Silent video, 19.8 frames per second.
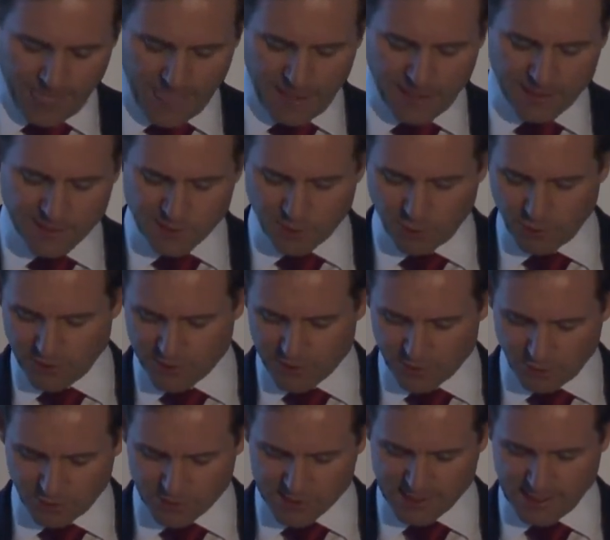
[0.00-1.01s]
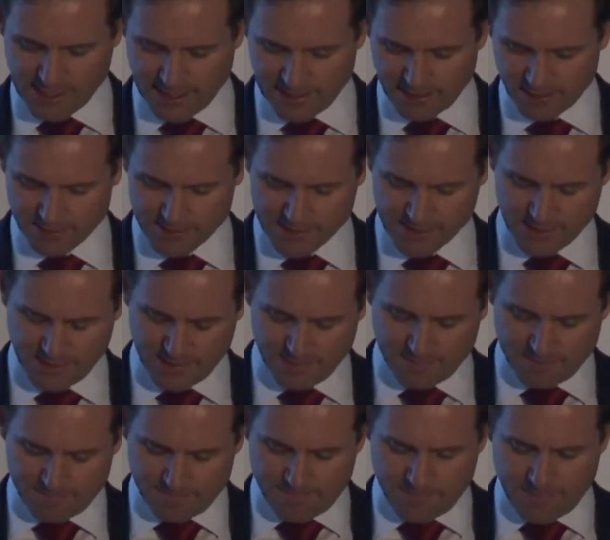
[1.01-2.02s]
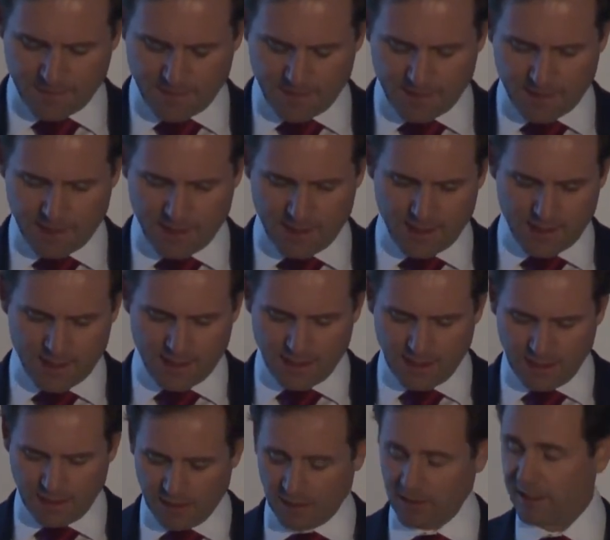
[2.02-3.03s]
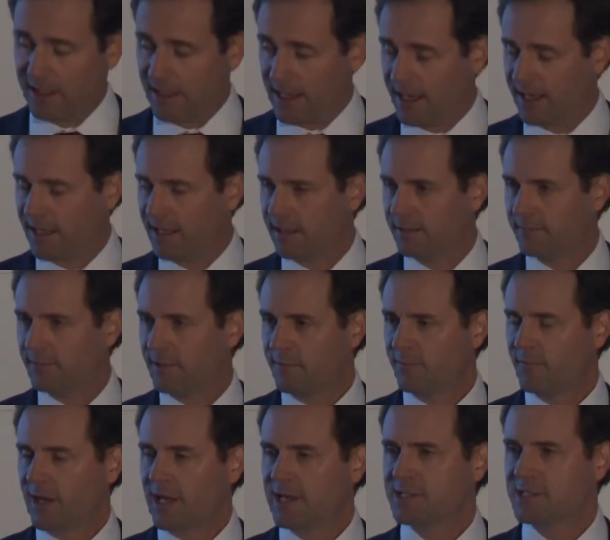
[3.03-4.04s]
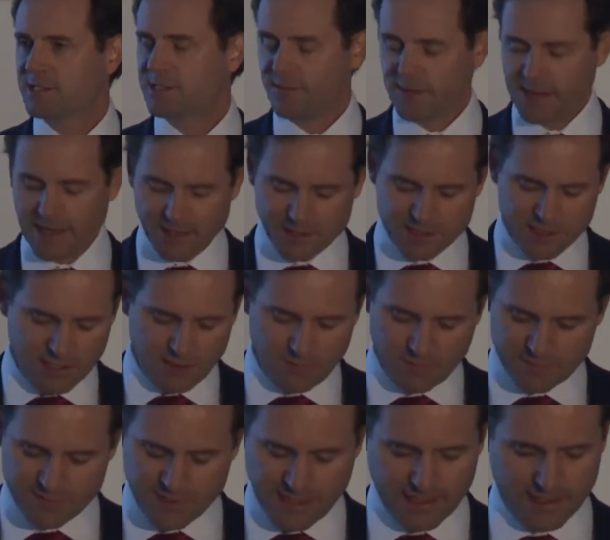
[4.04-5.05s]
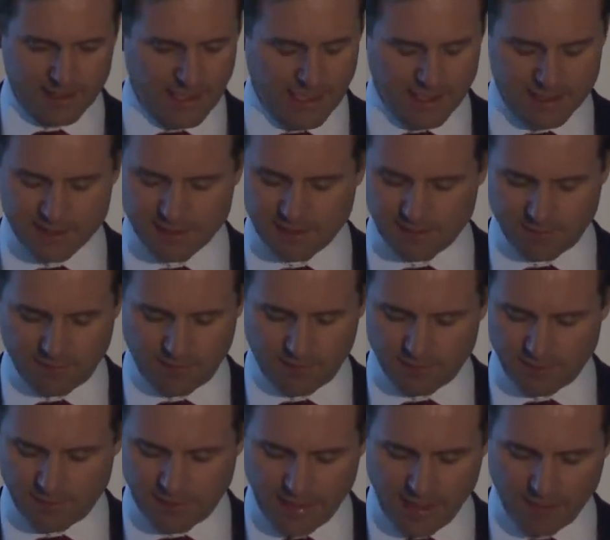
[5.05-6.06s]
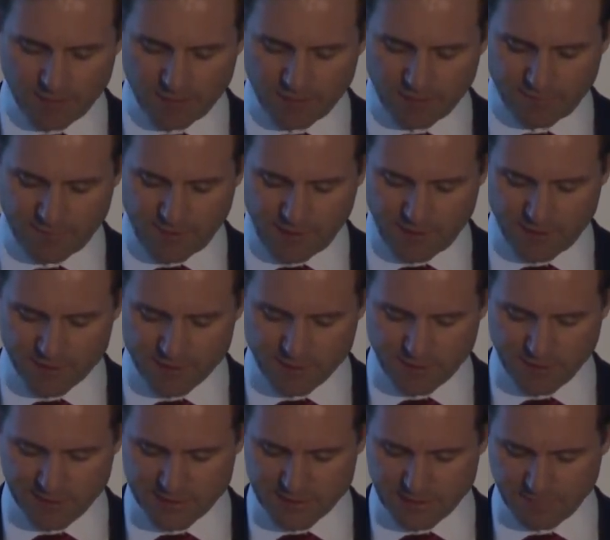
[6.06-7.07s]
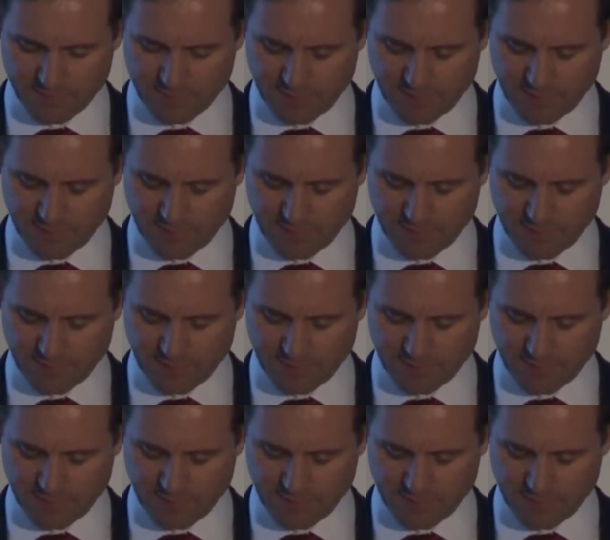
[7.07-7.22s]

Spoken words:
In door-to-door sales, in relation to energy, and we've taken action on a number of those, but